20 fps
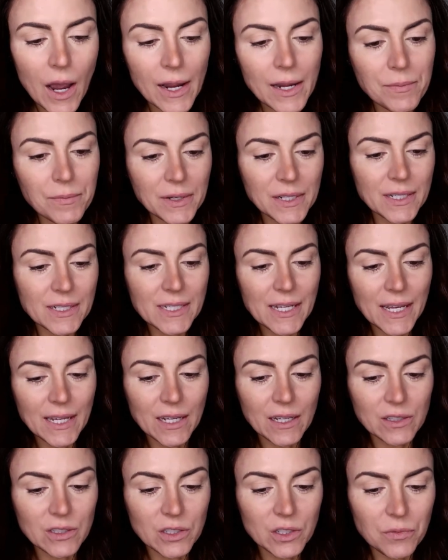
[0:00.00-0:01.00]
I am going to
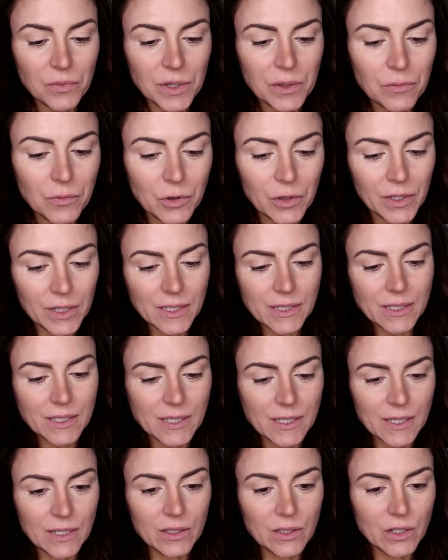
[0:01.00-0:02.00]
take a little bit more
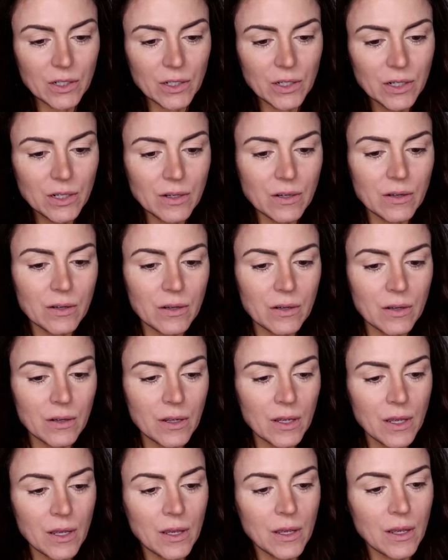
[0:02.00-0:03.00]
concealer
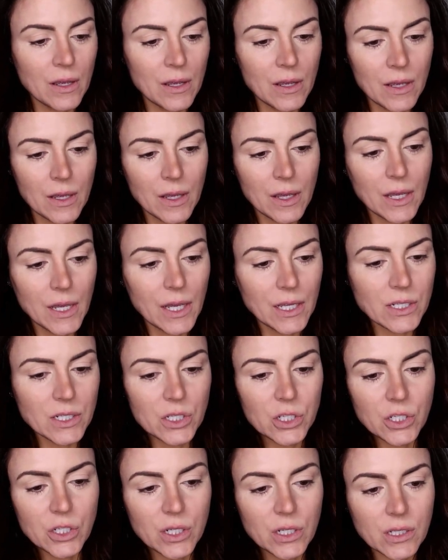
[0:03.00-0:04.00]

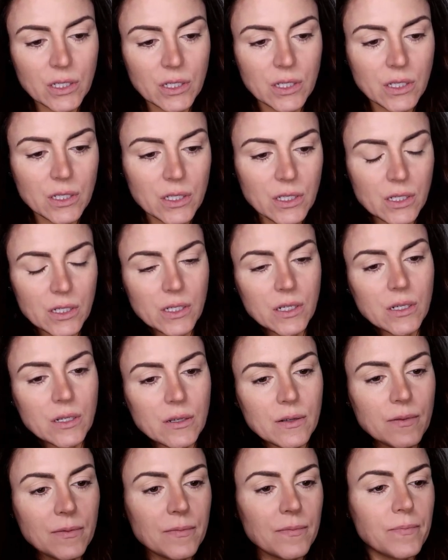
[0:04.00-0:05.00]
and just